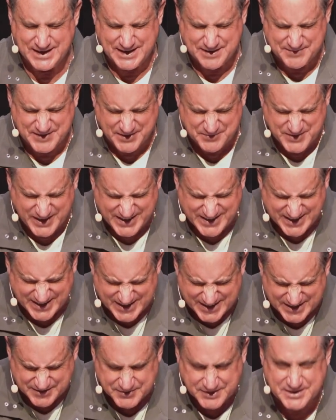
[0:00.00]
that they get
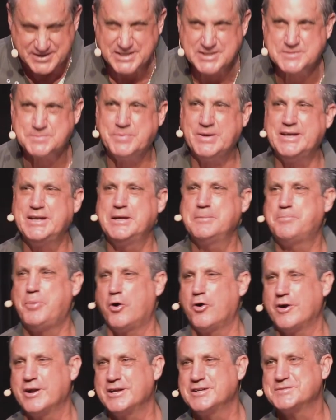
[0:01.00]
into these pity
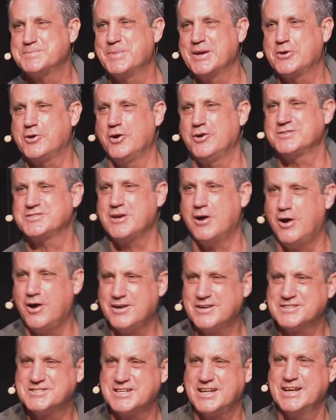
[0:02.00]
parties because,
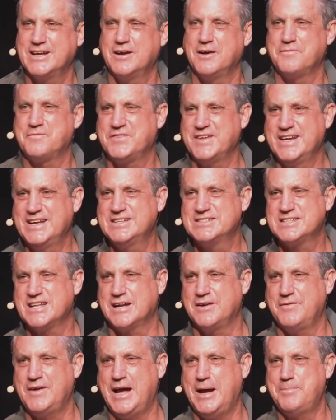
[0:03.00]
honestly, of things that
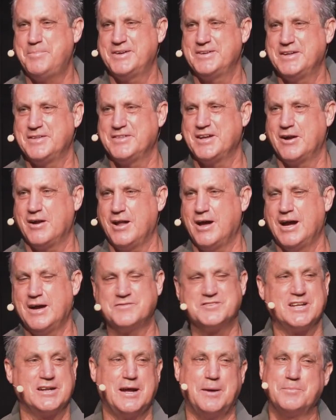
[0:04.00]
have happened in their
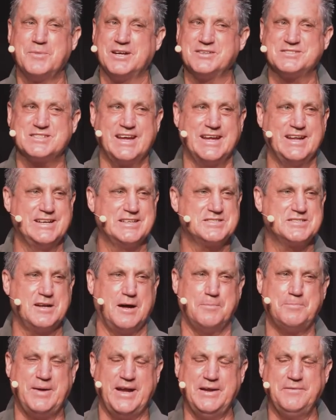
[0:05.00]
lives. And I'm not saying it's
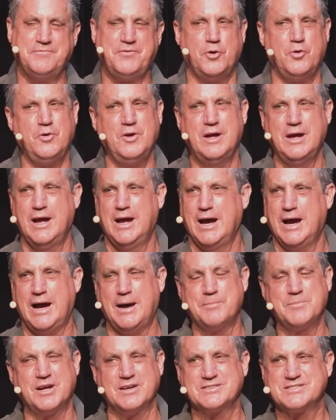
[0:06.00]
not painful.
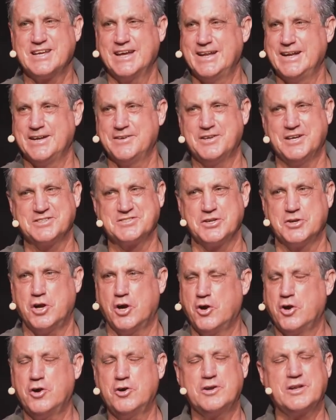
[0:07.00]
I'm not saying it doesn't
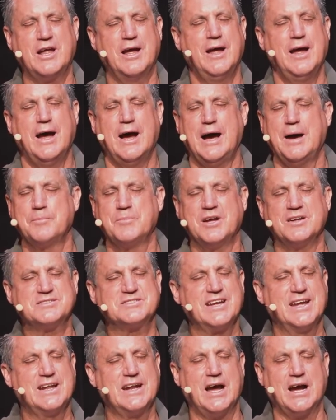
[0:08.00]
hurt. I'm not
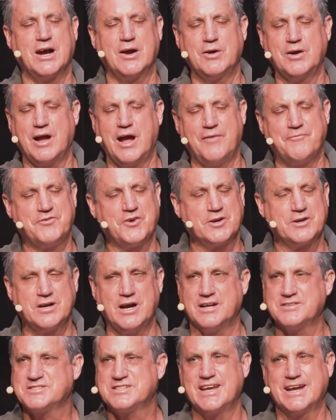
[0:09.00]
saying, for
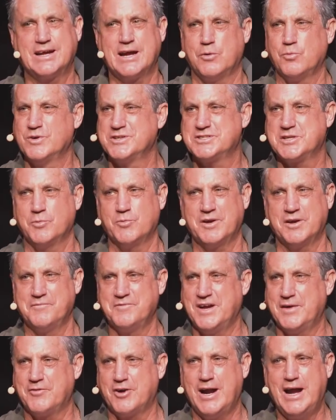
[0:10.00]
God's sake, I wished it would have
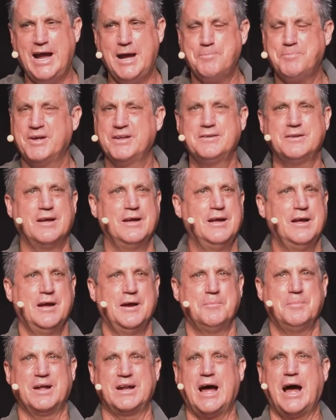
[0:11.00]
never happened.
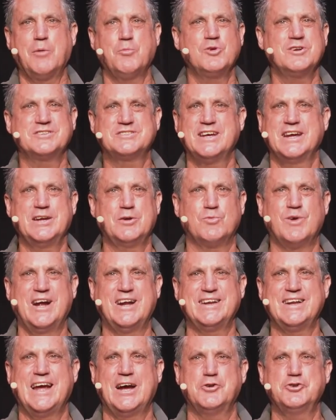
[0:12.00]
But I want to tell you
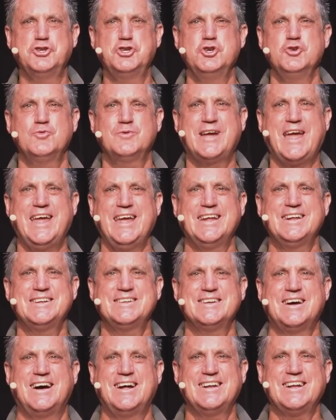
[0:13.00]
right now, you
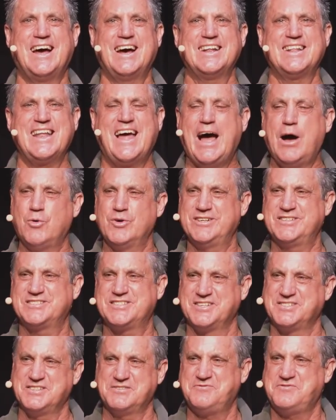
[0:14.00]
cannot allow it
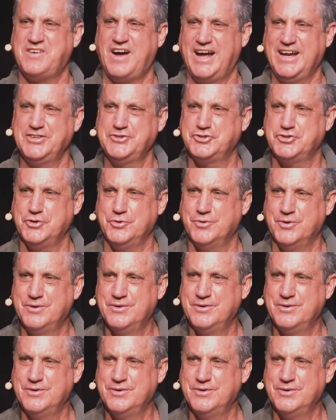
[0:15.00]
to define you.